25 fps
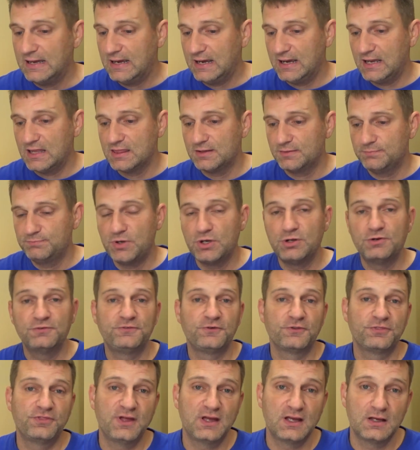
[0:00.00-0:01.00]
And the
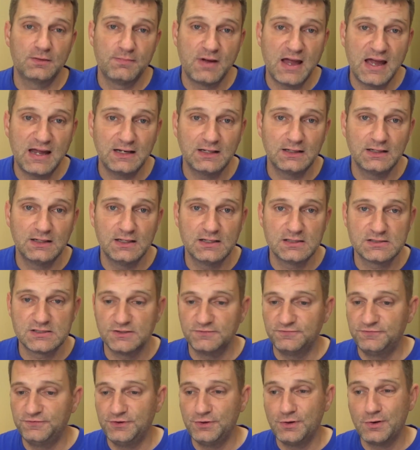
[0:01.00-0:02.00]
beautiful thing about it is,
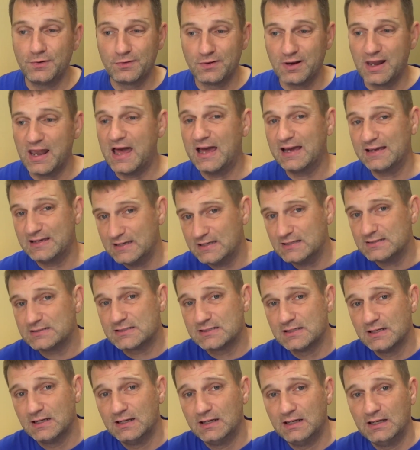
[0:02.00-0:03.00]
if you don't like
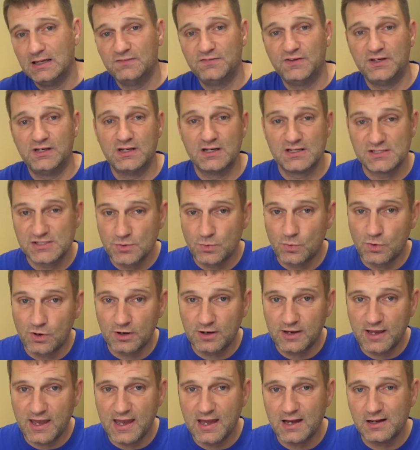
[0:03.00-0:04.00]
it, if it doesn't
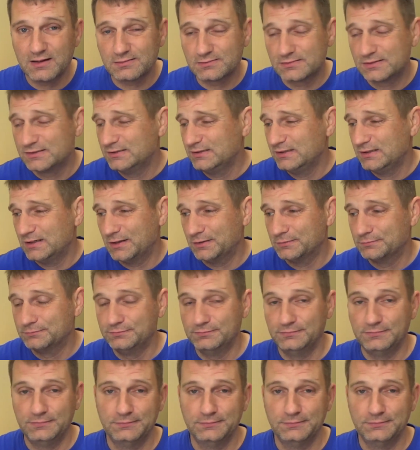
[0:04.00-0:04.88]
work out, you know,